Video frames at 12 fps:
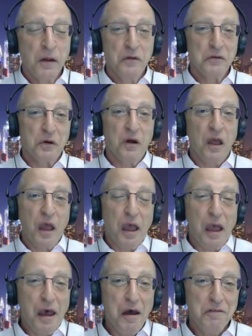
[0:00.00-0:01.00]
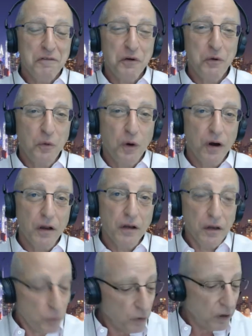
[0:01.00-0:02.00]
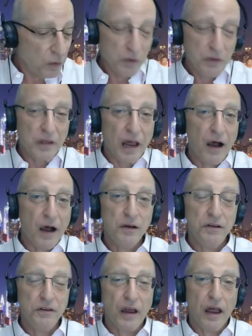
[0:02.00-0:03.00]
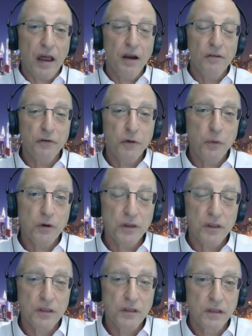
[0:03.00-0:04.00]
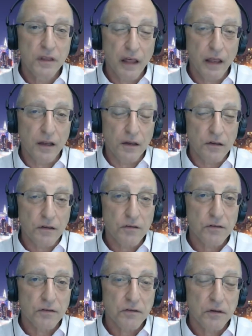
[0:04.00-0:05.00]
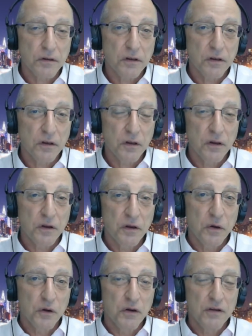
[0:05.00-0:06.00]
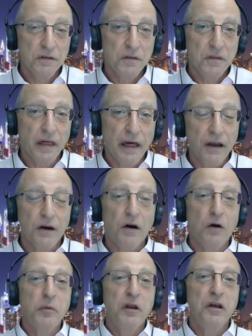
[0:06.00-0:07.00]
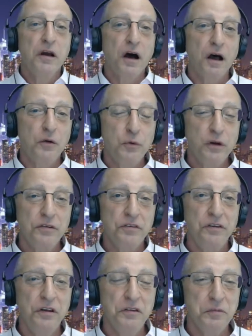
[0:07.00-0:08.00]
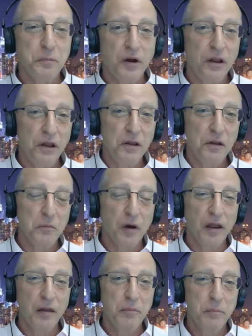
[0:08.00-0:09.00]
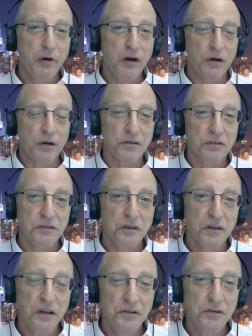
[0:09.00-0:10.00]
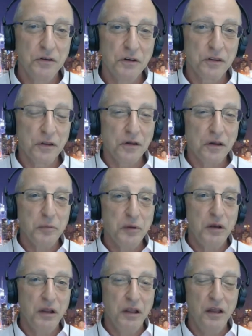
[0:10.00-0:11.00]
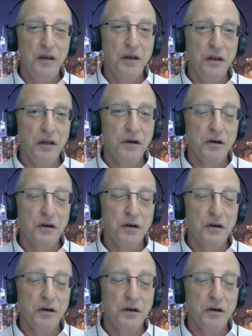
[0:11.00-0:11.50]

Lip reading: So everyone, without a doubt, everyone thinks that, oh my God, when he sees my books, he's going to think I'm an idiot,